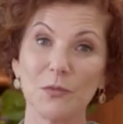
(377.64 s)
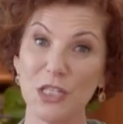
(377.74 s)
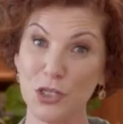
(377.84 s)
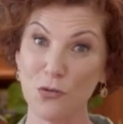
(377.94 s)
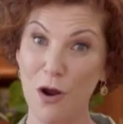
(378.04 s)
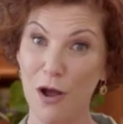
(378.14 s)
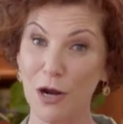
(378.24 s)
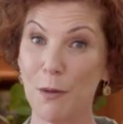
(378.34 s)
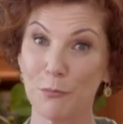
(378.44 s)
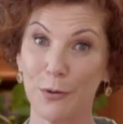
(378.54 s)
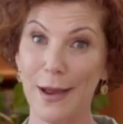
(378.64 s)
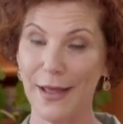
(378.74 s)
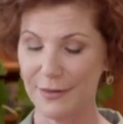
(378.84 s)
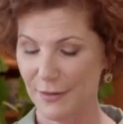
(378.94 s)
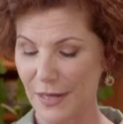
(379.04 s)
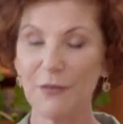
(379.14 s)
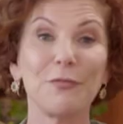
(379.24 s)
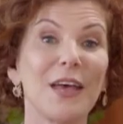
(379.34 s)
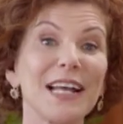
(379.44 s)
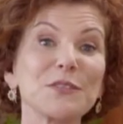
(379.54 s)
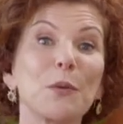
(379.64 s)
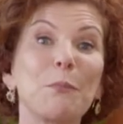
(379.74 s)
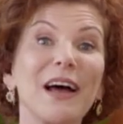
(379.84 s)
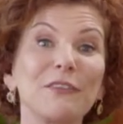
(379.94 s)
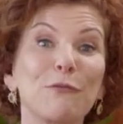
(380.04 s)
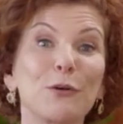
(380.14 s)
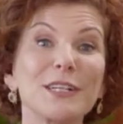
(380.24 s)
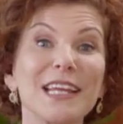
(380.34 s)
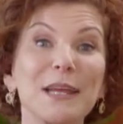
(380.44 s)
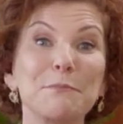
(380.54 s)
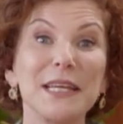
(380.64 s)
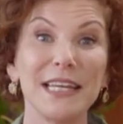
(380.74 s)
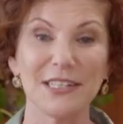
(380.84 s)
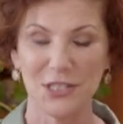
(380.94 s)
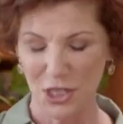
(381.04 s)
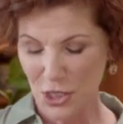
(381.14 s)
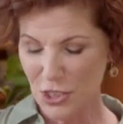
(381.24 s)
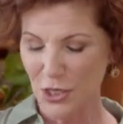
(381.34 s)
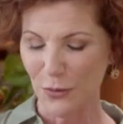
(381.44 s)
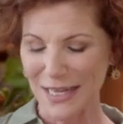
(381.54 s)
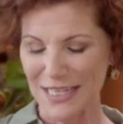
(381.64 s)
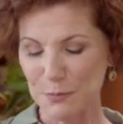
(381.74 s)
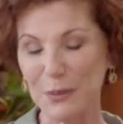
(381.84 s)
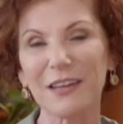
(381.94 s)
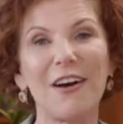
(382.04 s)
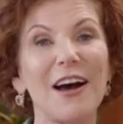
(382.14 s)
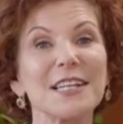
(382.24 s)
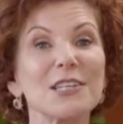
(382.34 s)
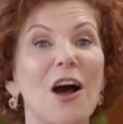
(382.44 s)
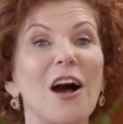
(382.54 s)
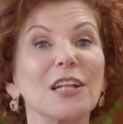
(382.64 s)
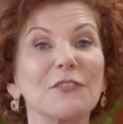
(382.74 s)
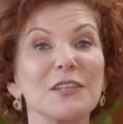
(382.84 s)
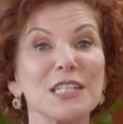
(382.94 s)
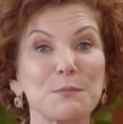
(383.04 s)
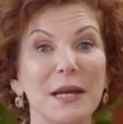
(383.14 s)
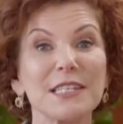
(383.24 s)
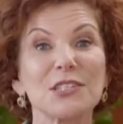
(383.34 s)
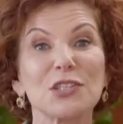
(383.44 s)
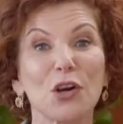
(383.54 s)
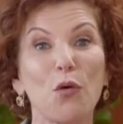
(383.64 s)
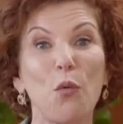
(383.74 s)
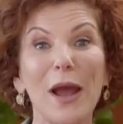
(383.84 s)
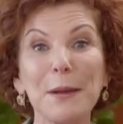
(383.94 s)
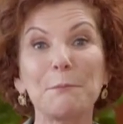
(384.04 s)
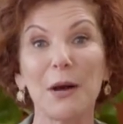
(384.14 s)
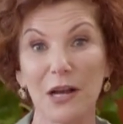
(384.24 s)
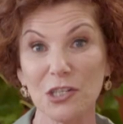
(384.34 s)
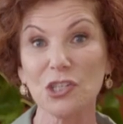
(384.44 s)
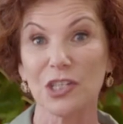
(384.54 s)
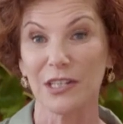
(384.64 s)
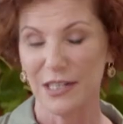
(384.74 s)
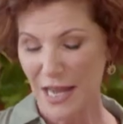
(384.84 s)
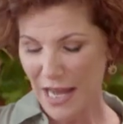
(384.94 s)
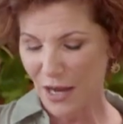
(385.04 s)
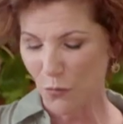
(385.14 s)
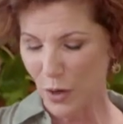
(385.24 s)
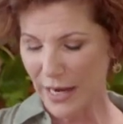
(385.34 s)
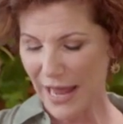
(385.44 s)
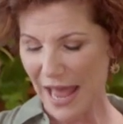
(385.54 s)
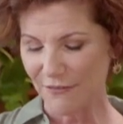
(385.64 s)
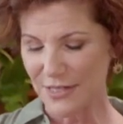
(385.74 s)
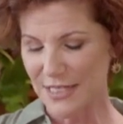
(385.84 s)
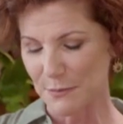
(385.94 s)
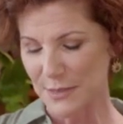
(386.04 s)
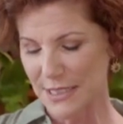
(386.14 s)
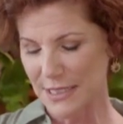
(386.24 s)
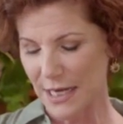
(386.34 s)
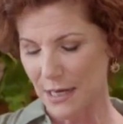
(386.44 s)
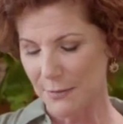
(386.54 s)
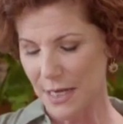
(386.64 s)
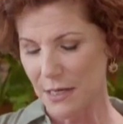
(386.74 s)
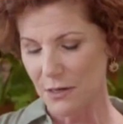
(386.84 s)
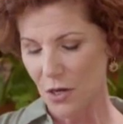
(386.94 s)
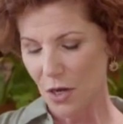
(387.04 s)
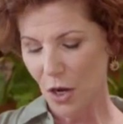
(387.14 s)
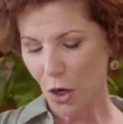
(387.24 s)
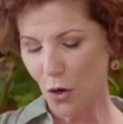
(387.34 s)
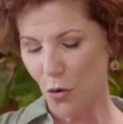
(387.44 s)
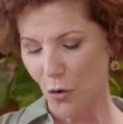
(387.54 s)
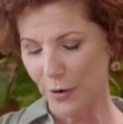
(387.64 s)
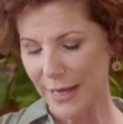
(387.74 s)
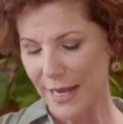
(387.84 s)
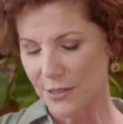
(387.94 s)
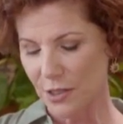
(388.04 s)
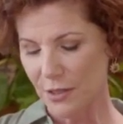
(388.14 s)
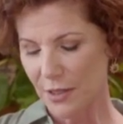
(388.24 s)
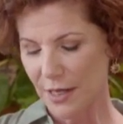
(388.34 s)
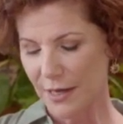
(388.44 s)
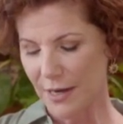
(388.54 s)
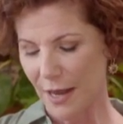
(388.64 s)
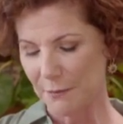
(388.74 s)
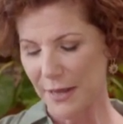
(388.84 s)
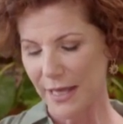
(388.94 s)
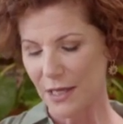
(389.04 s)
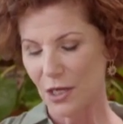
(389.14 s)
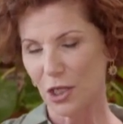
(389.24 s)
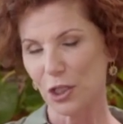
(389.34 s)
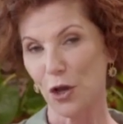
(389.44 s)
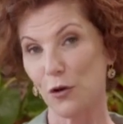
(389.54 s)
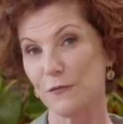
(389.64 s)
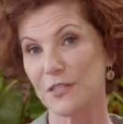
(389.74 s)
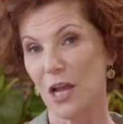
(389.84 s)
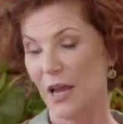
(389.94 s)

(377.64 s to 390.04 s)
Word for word: strong bread. That's what pan forte means. So it's because all of these spices are quite pungent. And what I have is some cinnamon, coriander, nutmeg, cloves,